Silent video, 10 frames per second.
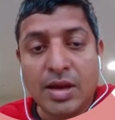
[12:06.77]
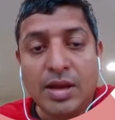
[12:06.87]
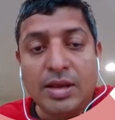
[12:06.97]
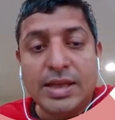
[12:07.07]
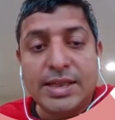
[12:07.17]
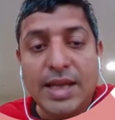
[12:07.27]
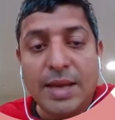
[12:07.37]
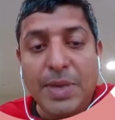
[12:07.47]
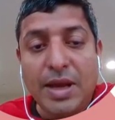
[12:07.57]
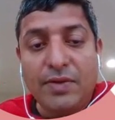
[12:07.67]
The step
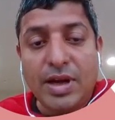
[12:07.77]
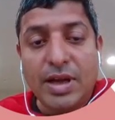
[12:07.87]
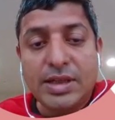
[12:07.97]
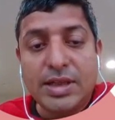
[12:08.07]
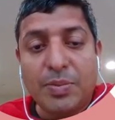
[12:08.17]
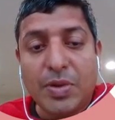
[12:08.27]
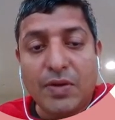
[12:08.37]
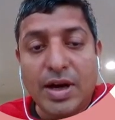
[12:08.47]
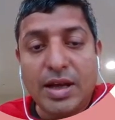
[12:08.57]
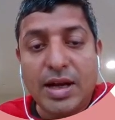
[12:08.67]
N1 is the
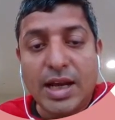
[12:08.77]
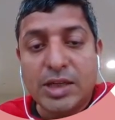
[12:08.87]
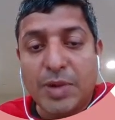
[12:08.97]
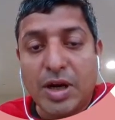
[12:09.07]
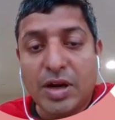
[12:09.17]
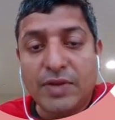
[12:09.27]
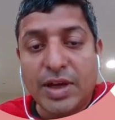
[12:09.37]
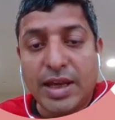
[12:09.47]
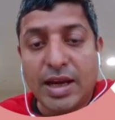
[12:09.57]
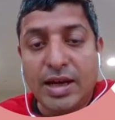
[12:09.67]
provider, as part of the
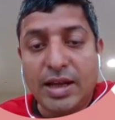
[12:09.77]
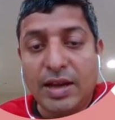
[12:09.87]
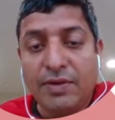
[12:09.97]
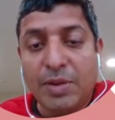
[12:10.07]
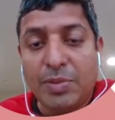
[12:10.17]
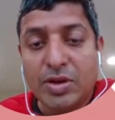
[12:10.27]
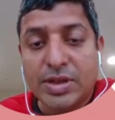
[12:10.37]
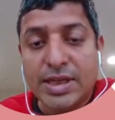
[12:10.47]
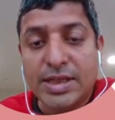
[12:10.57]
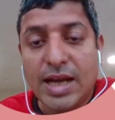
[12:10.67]
care delivery
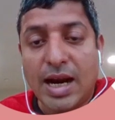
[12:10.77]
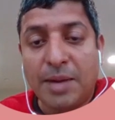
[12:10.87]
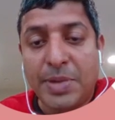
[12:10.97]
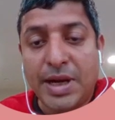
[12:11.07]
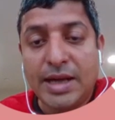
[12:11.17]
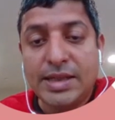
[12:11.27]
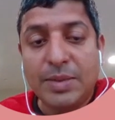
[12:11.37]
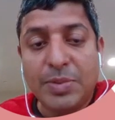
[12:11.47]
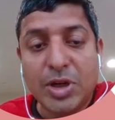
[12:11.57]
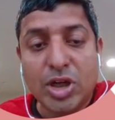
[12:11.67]
process, updates the
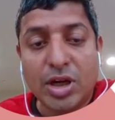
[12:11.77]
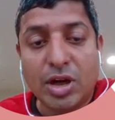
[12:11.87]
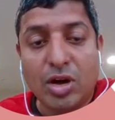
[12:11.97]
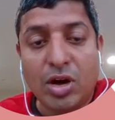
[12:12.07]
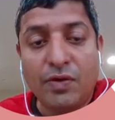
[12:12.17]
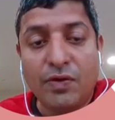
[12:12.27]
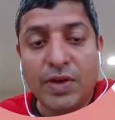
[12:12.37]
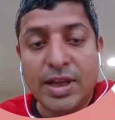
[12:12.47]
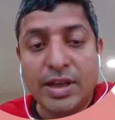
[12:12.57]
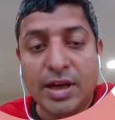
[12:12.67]
patient record
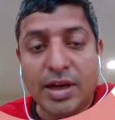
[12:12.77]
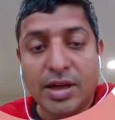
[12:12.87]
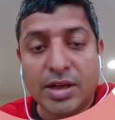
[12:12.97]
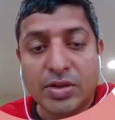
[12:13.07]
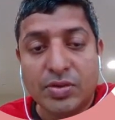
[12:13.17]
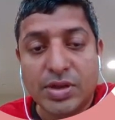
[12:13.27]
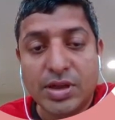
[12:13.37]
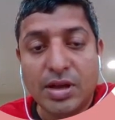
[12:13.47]
within the data source.